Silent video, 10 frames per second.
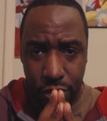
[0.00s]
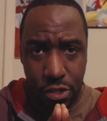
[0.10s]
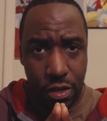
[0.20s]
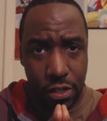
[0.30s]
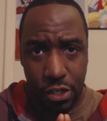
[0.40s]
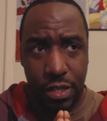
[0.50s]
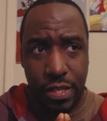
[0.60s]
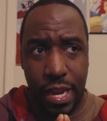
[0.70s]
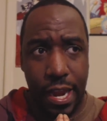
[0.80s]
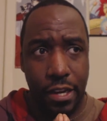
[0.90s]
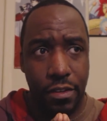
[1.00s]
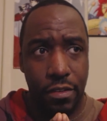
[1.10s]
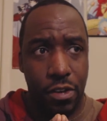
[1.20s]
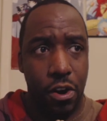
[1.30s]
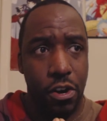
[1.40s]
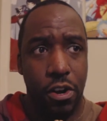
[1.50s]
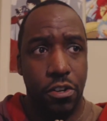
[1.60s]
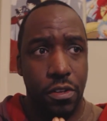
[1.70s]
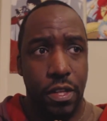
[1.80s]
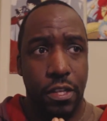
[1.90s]
took Chise and turned her
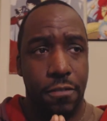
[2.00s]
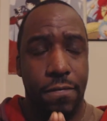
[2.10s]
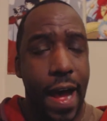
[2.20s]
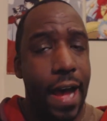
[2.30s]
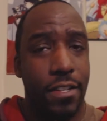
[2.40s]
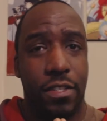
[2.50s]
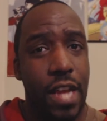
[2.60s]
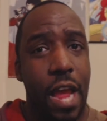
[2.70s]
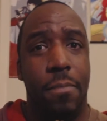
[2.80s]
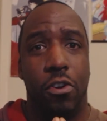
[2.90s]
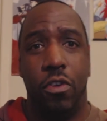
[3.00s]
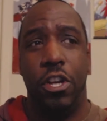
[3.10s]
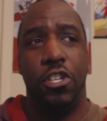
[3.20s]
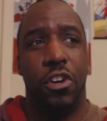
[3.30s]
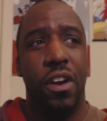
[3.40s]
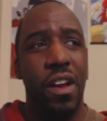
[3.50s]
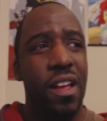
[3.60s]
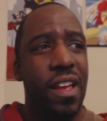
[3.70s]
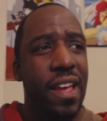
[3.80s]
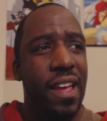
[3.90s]
to this fox type of creature
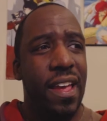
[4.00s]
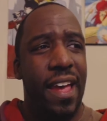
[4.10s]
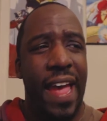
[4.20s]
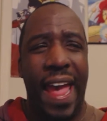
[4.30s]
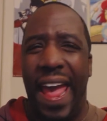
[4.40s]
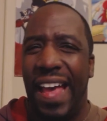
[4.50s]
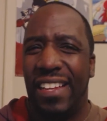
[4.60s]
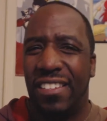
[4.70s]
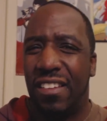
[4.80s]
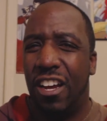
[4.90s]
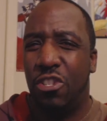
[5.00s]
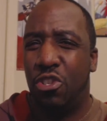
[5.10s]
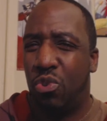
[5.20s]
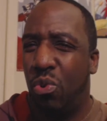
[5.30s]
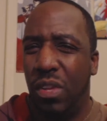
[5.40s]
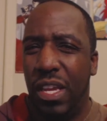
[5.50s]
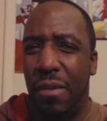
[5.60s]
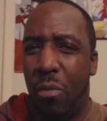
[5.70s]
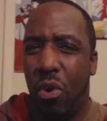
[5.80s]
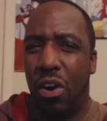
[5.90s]
has a truly
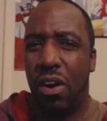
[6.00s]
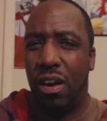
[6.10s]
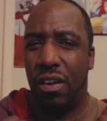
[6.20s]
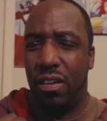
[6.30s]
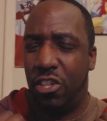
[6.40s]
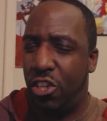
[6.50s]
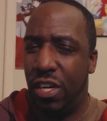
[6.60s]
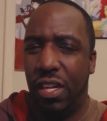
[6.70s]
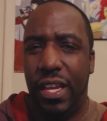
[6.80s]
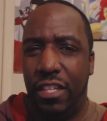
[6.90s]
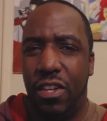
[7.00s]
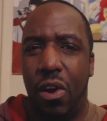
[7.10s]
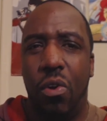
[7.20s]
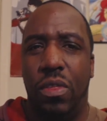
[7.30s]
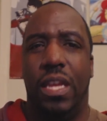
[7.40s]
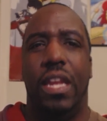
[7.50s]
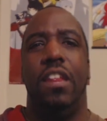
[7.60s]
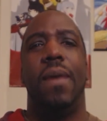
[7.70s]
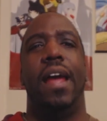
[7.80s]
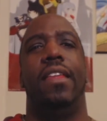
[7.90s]
more chilling tone than
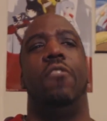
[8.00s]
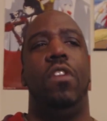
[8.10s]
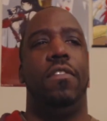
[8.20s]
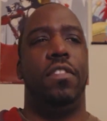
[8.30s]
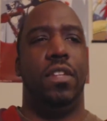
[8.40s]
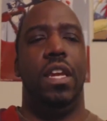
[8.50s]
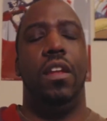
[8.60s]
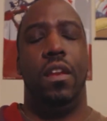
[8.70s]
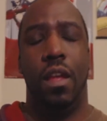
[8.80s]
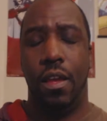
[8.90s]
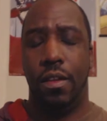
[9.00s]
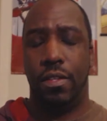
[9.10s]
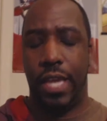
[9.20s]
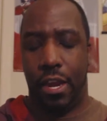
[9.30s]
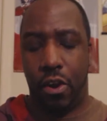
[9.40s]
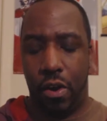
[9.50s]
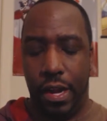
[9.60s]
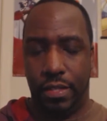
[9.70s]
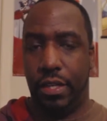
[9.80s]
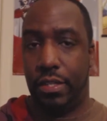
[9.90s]
anybody that we've seen take her
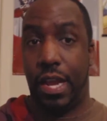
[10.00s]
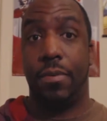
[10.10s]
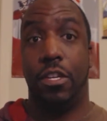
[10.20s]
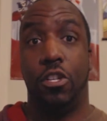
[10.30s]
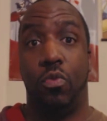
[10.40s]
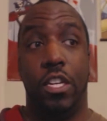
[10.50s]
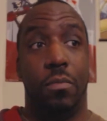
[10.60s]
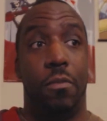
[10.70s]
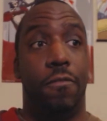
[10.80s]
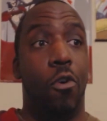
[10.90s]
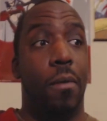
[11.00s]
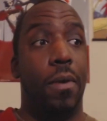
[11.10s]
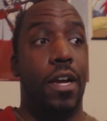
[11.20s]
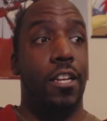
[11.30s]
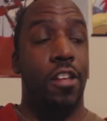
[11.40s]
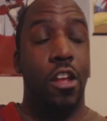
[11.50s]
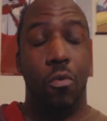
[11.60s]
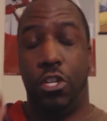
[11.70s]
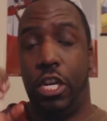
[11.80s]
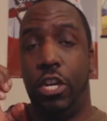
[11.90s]
into this type of situation before, because
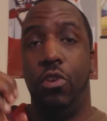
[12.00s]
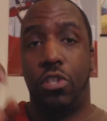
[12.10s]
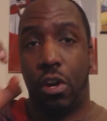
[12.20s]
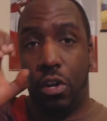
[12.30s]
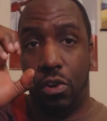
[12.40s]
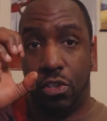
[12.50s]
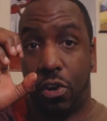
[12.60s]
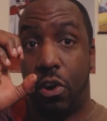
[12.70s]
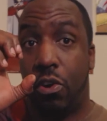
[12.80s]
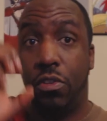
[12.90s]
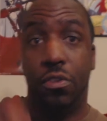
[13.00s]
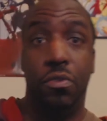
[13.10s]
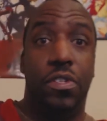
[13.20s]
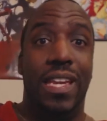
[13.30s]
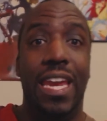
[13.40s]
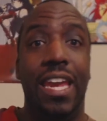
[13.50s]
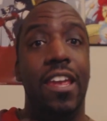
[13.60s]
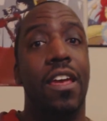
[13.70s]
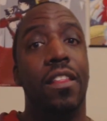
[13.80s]
when she used her little circle to see